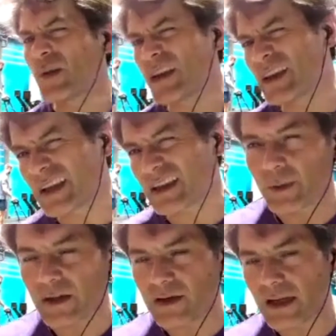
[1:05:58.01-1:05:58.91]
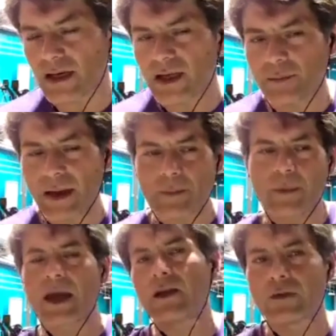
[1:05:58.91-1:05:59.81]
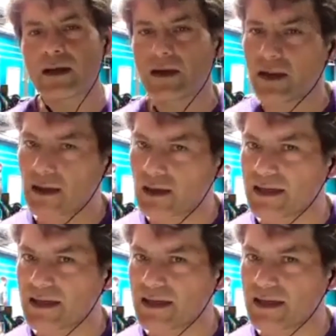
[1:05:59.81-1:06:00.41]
when you get that bit of niggly back pain or that niggly